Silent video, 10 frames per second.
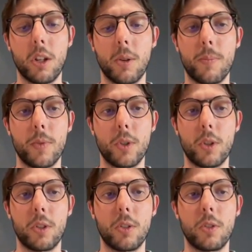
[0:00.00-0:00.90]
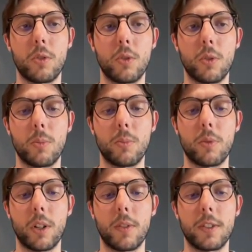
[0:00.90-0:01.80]
join the
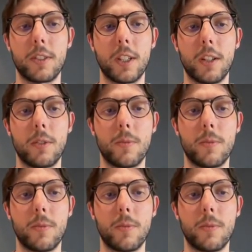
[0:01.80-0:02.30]
private sale,